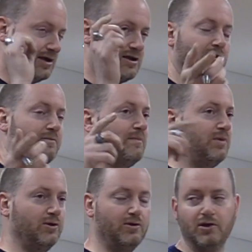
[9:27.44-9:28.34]
can't
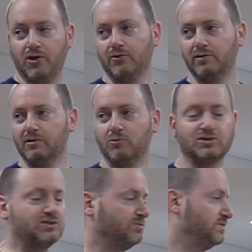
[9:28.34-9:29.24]
remember who it
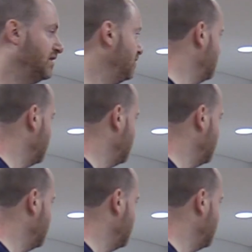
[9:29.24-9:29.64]
was. So